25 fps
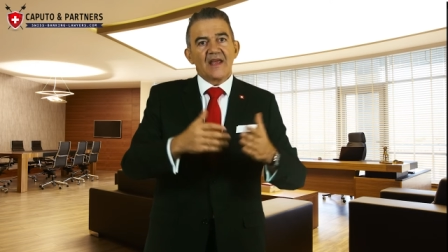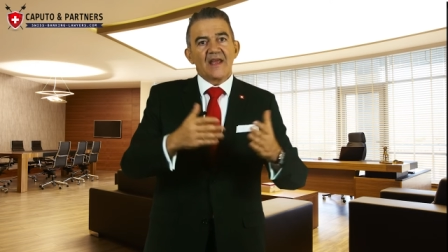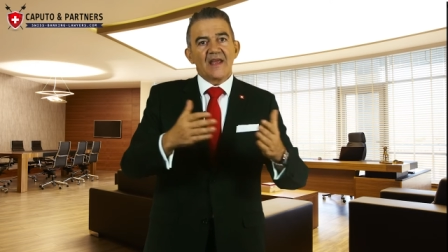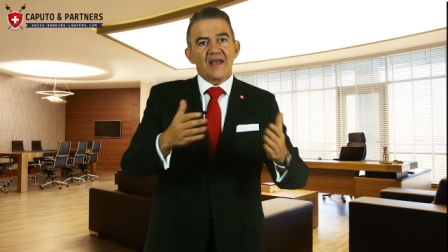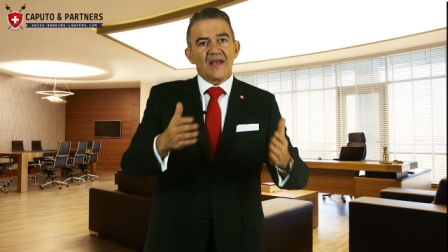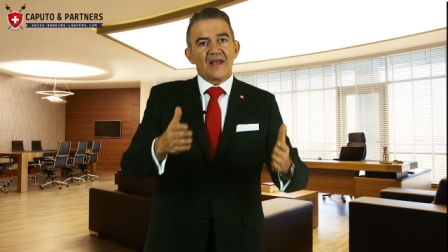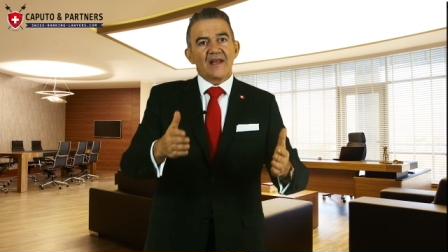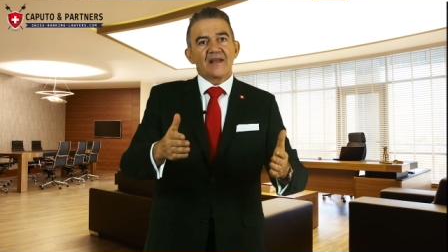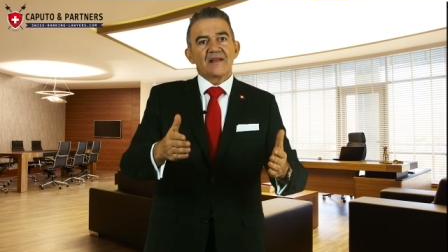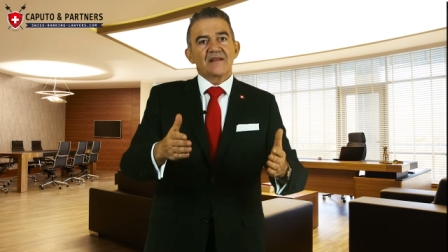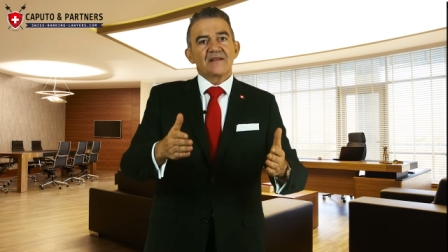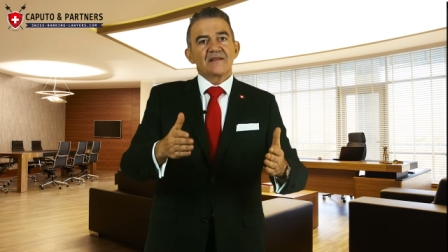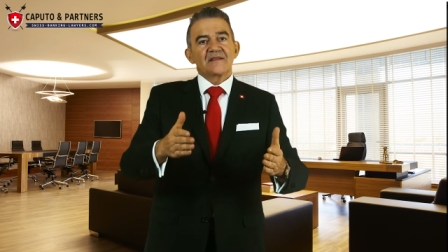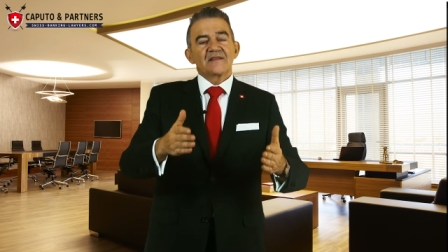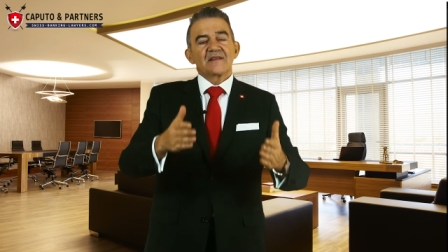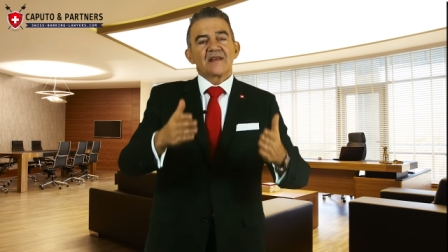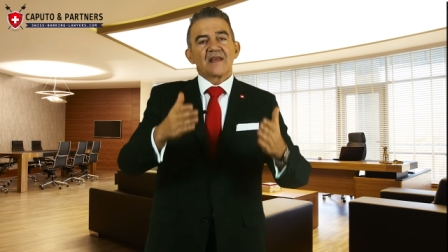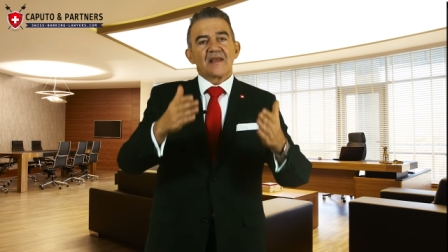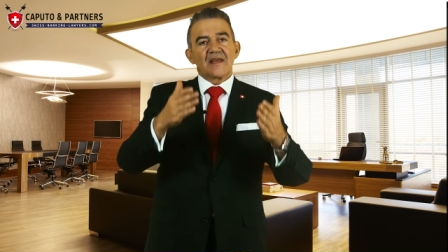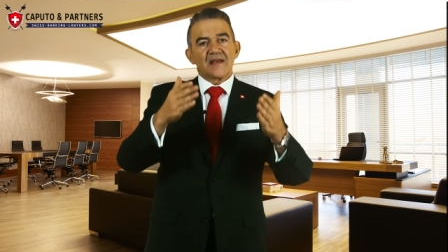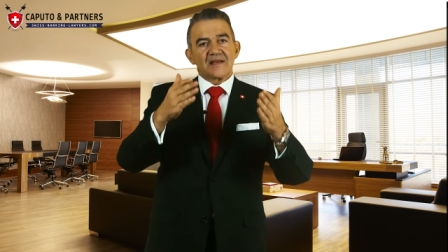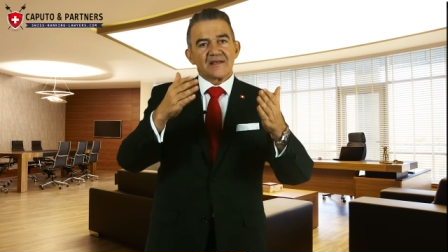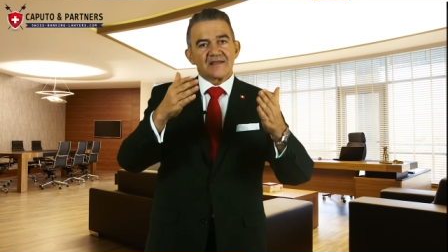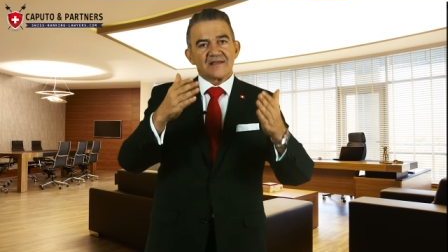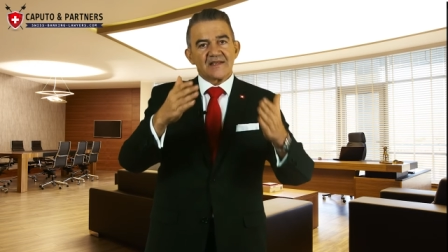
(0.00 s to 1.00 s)
And
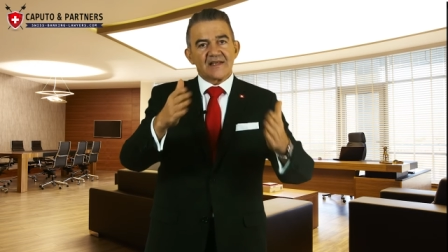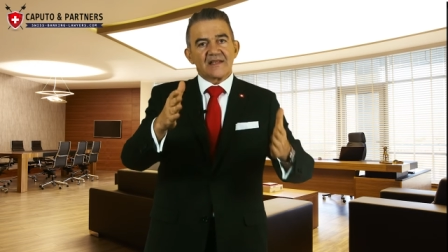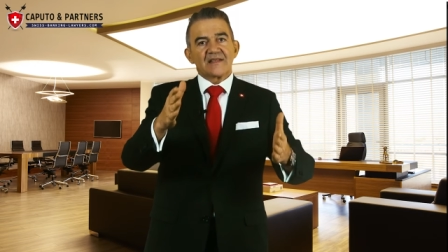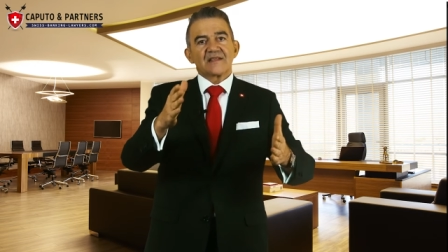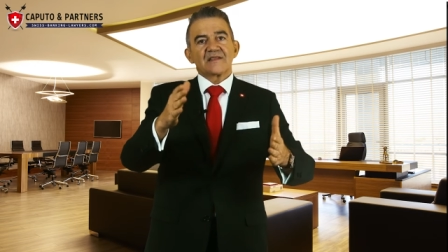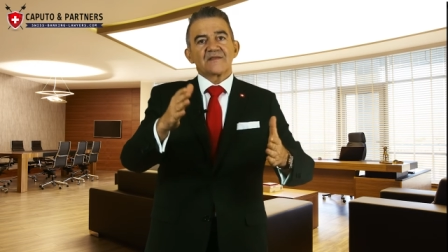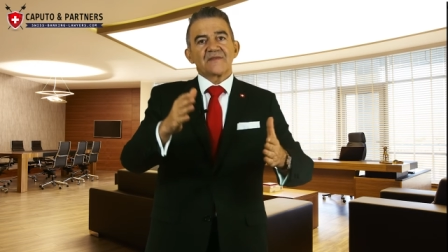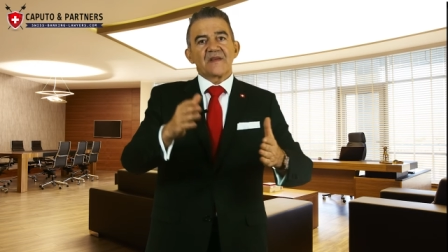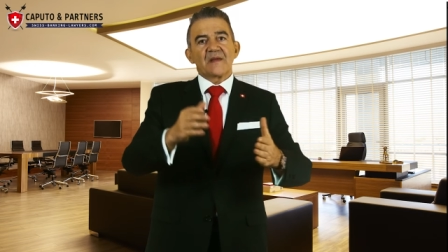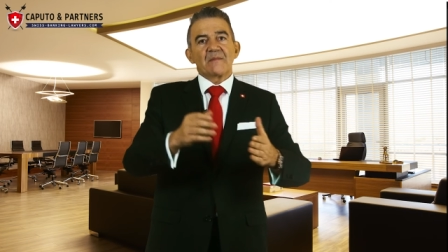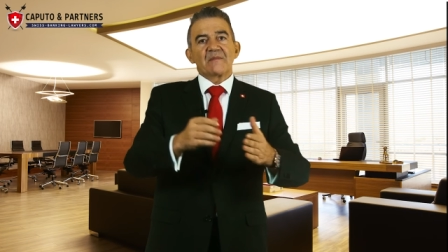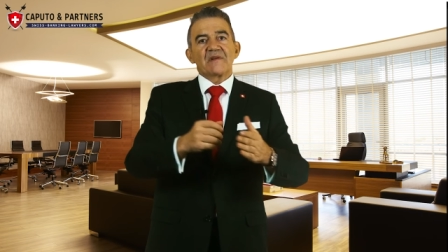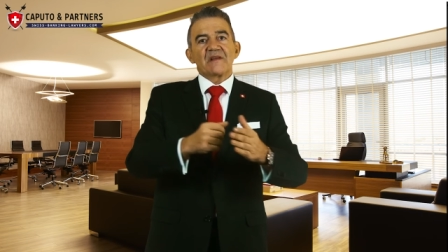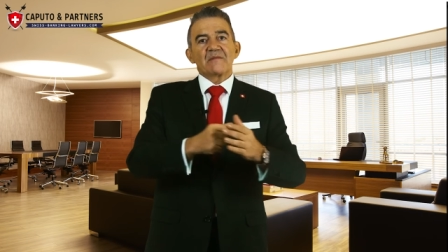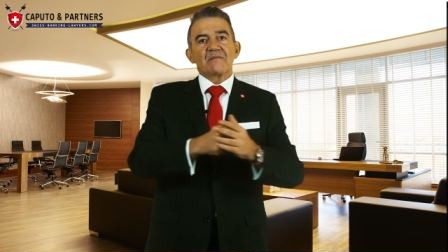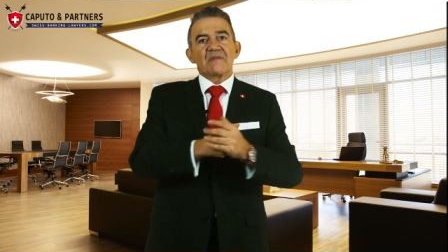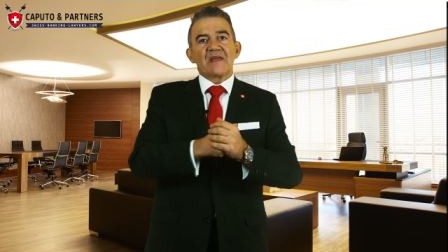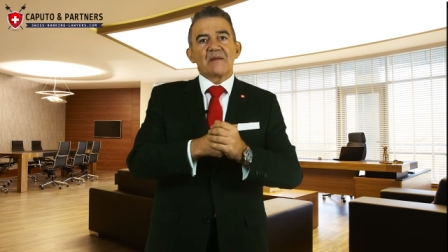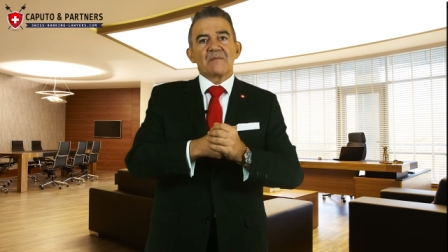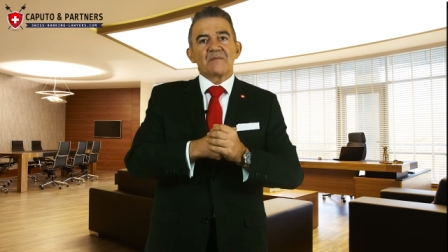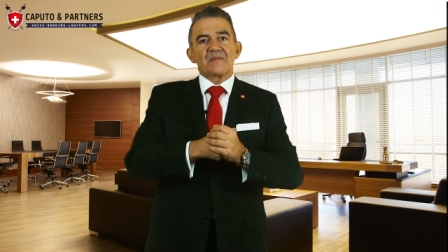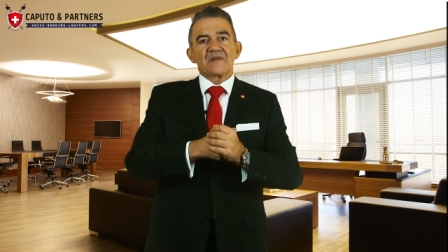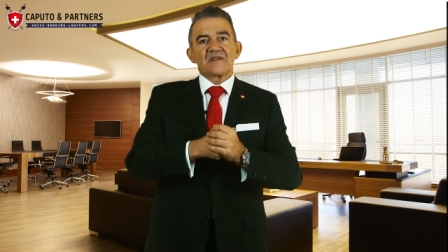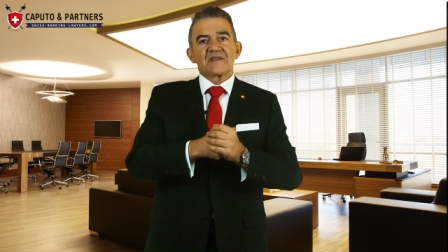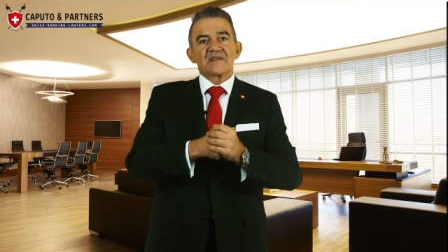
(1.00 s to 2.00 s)
extended family
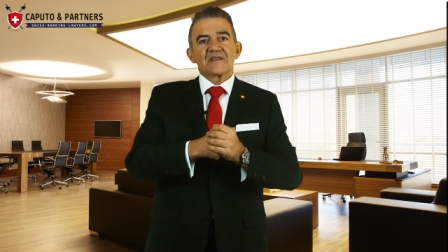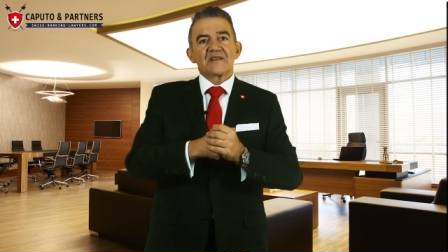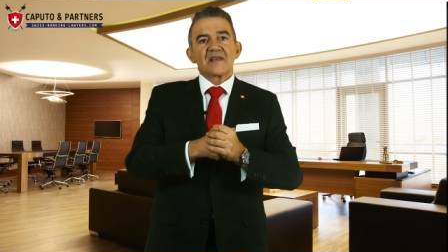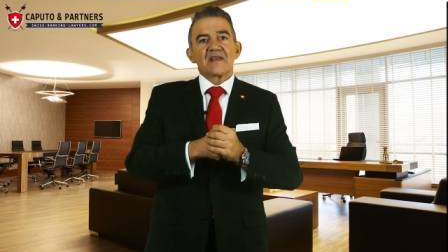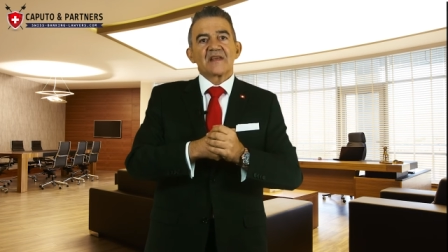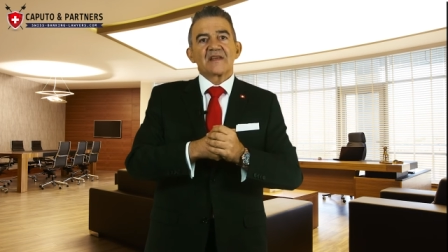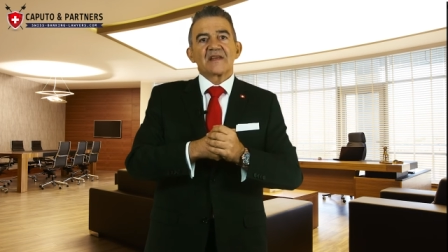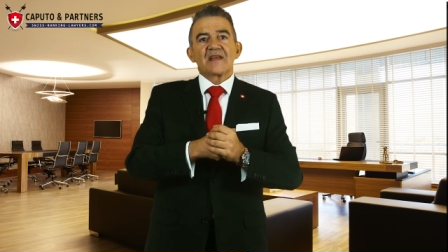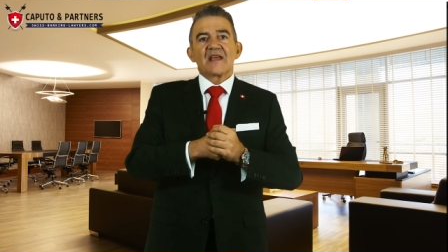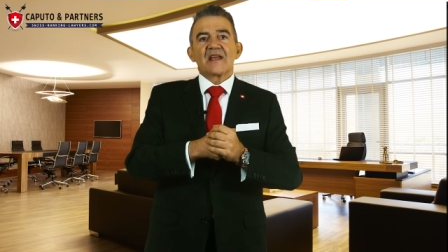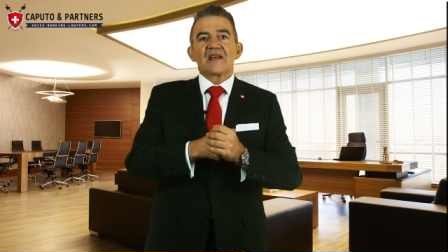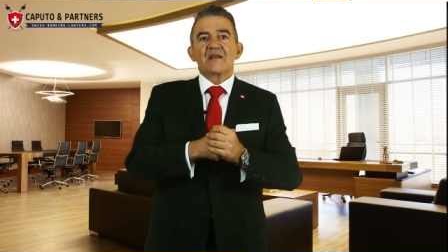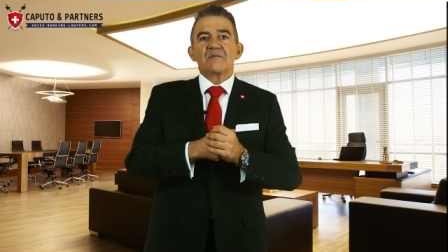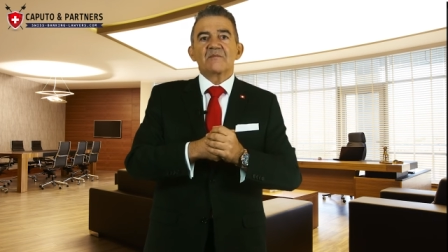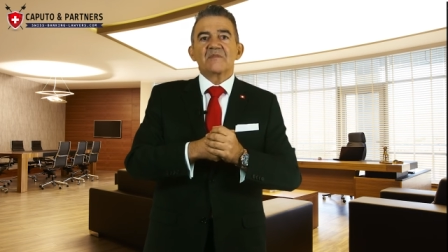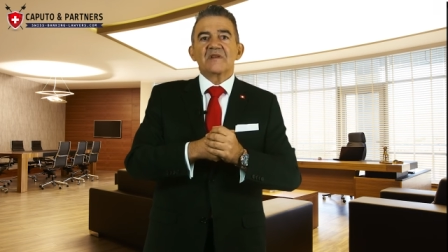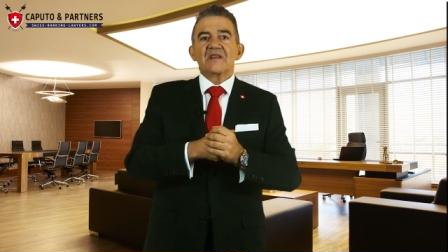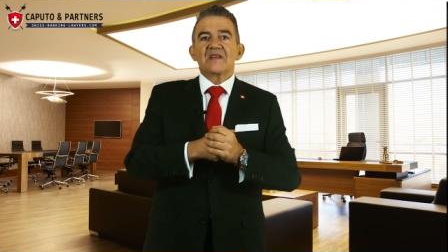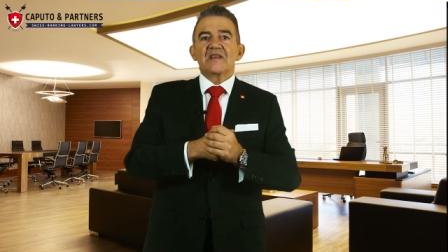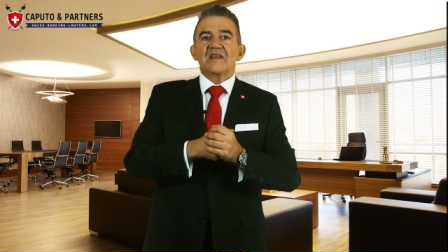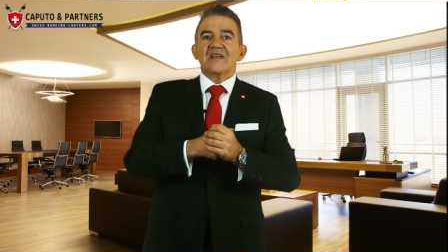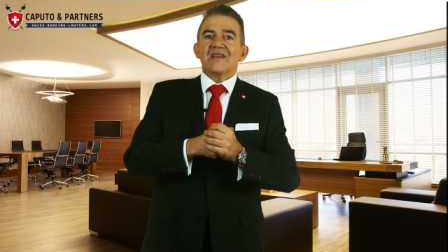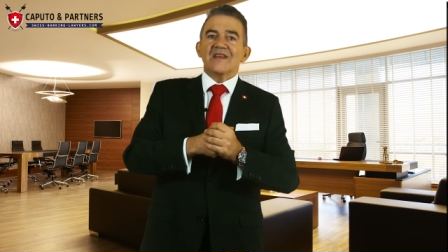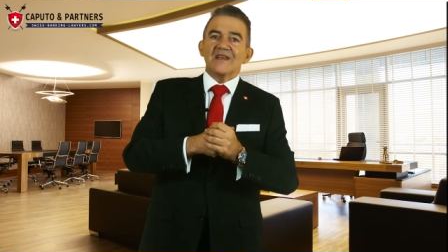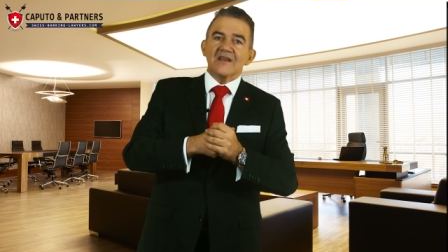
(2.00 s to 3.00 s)
members can
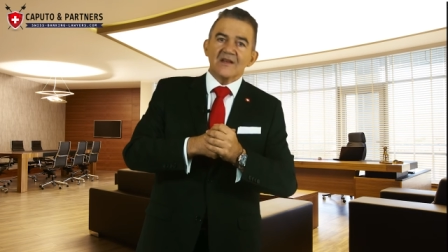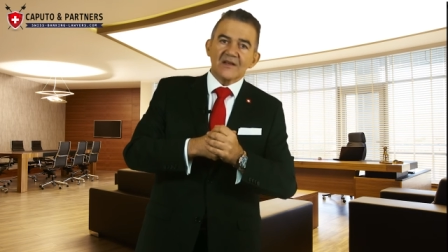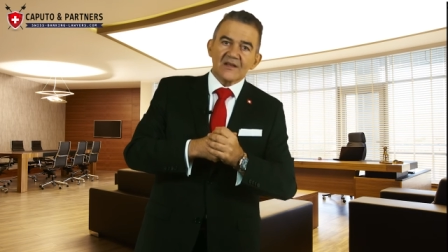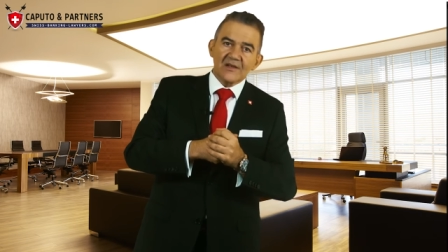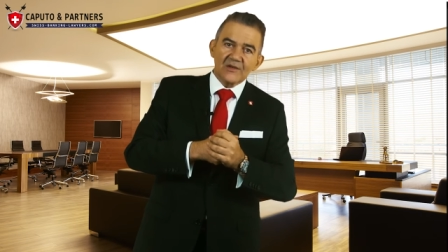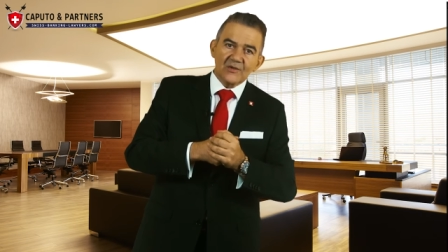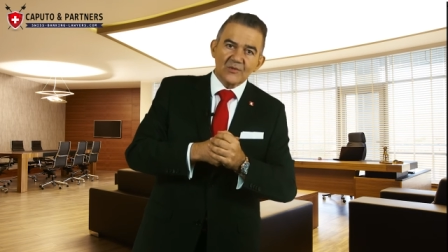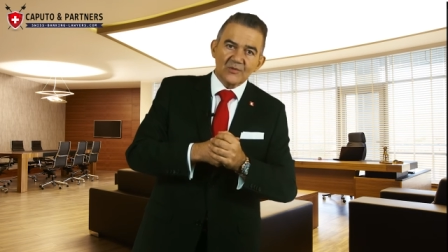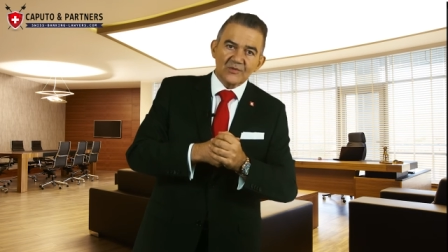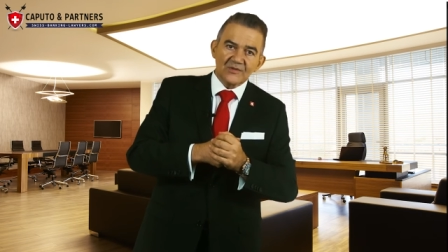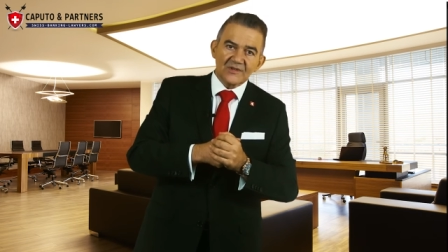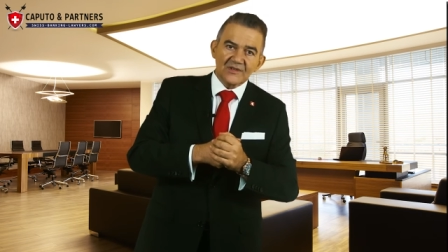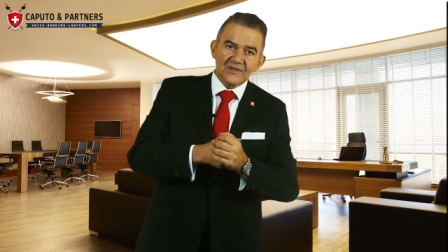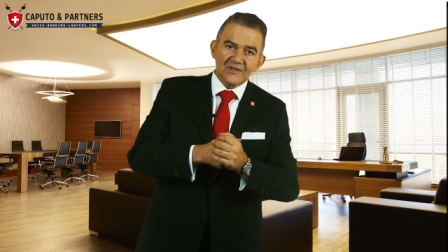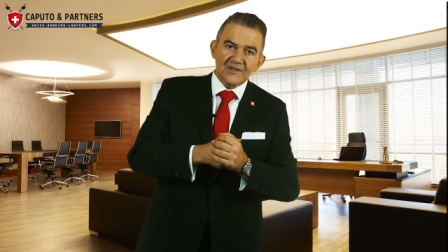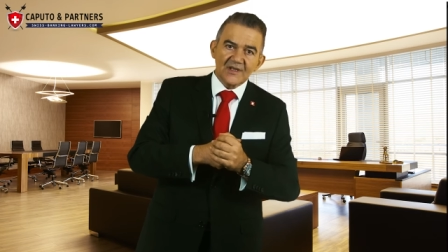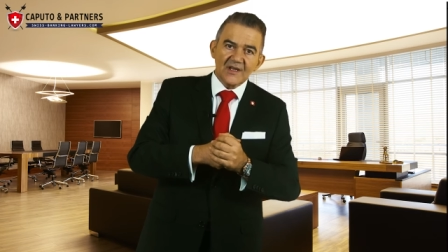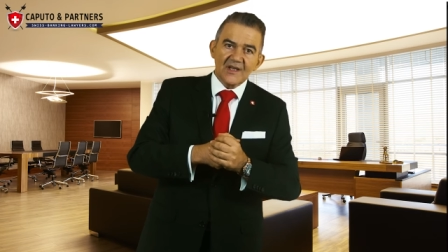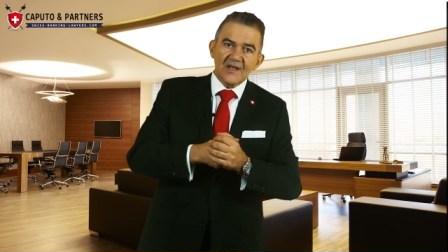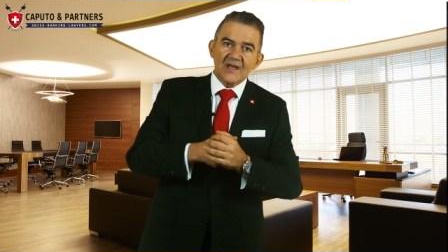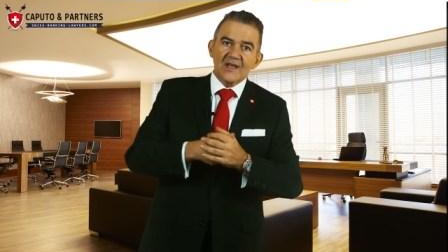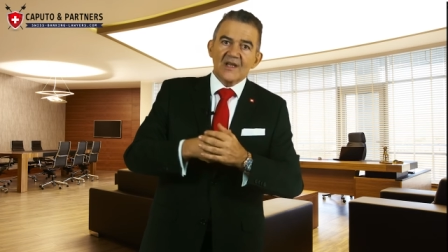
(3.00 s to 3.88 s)
be included